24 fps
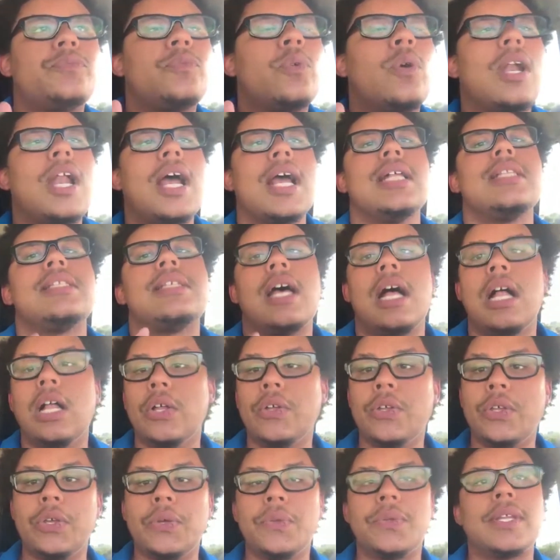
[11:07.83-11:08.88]
when I
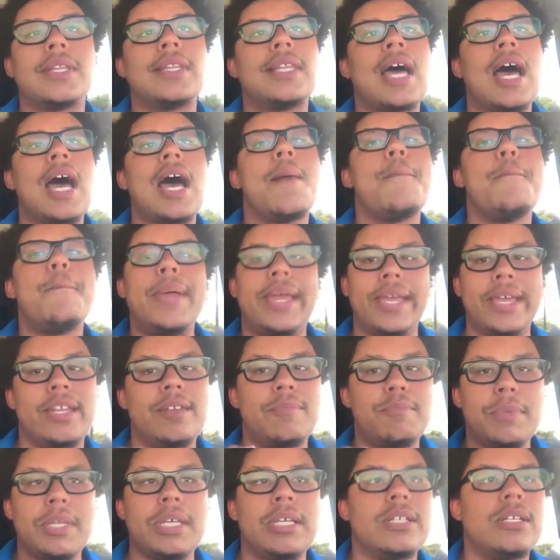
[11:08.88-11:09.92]
tell you that that
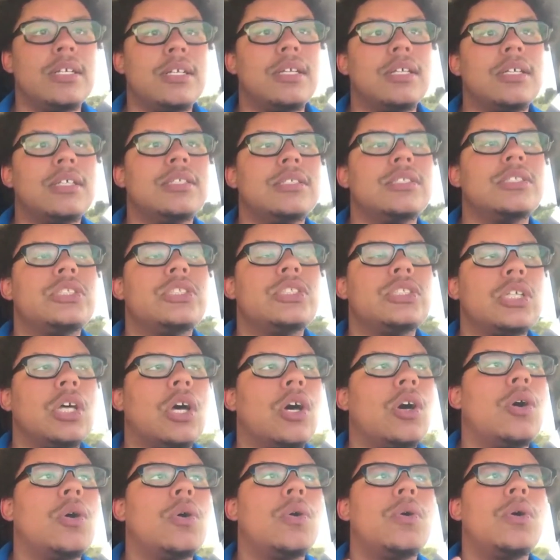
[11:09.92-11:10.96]
made me
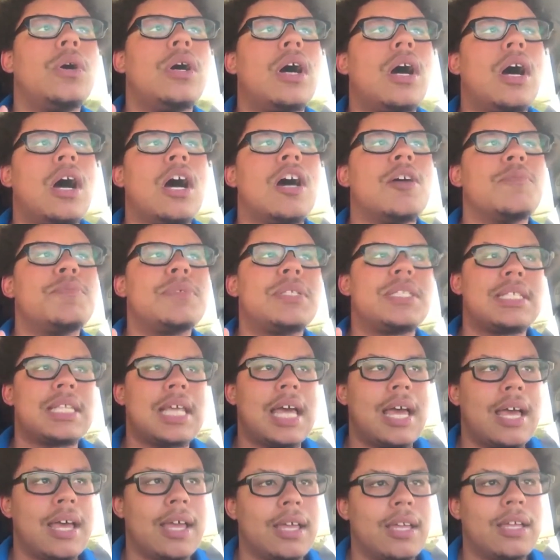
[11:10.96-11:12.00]
so
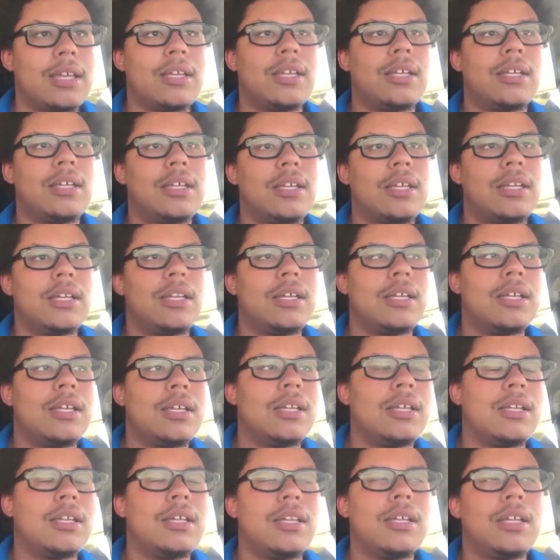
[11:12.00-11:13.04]
upset,
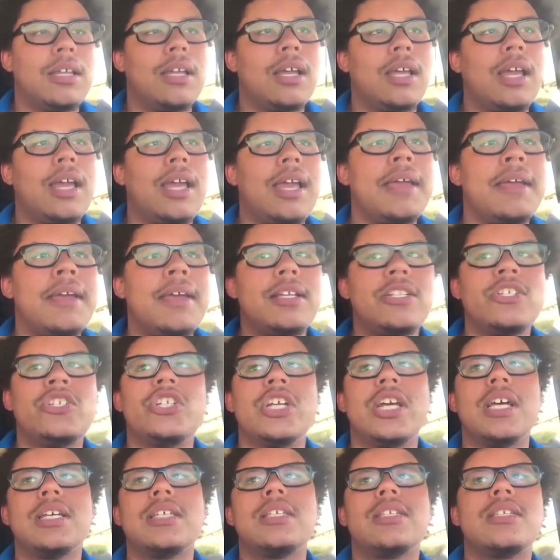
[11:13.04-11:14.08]
it
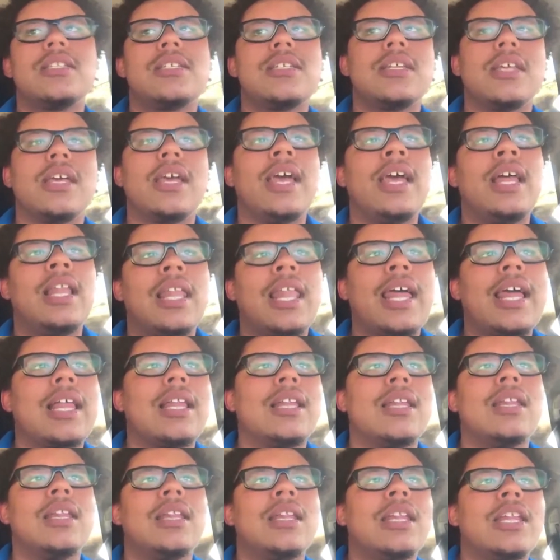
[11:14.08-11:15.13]
just, it, like,
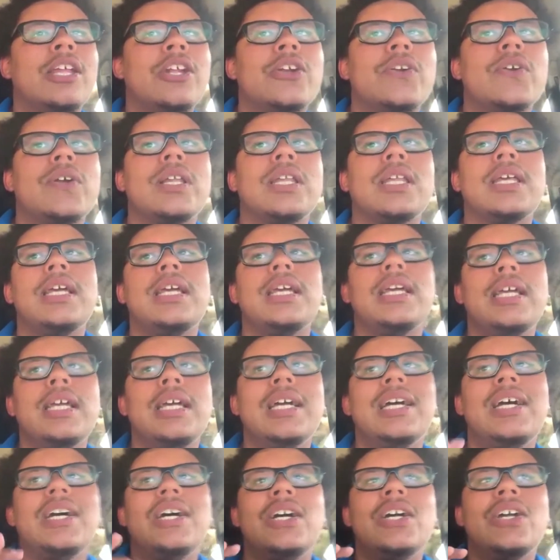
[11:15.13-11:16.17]
literally
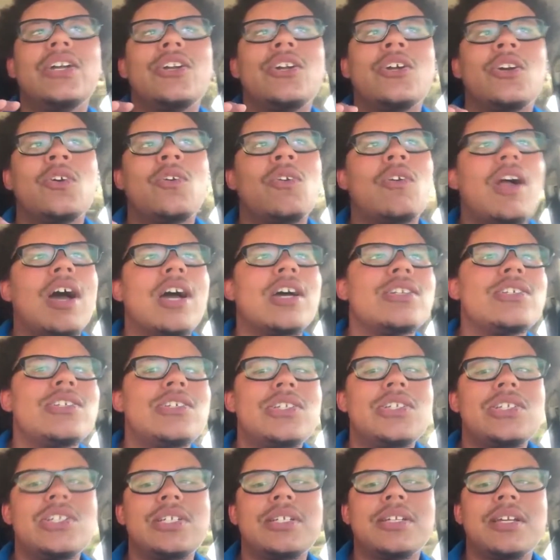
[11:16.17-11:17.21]

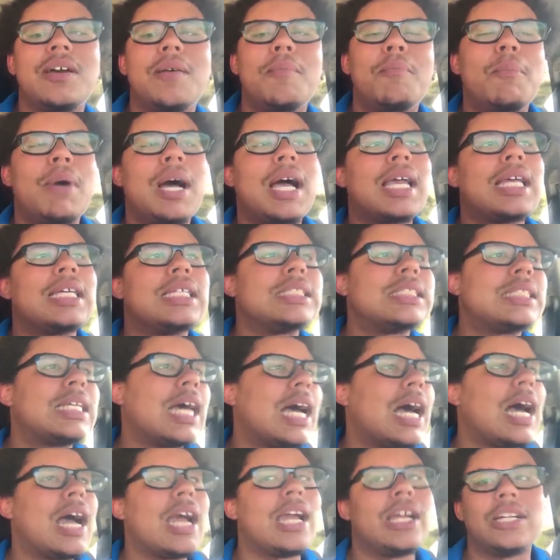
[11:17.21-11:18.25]
crushed my
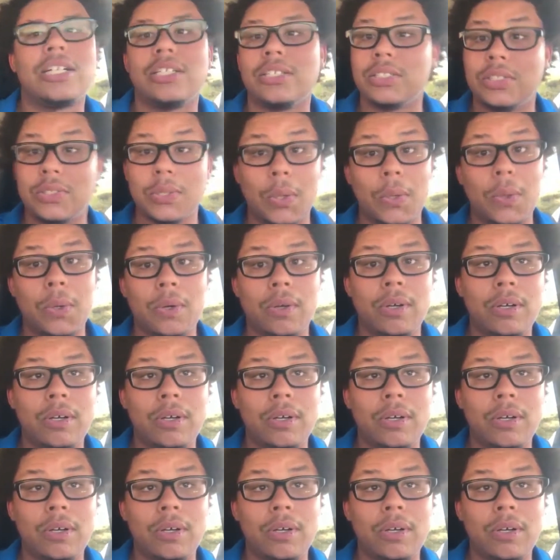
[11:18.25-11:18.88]
entire soul.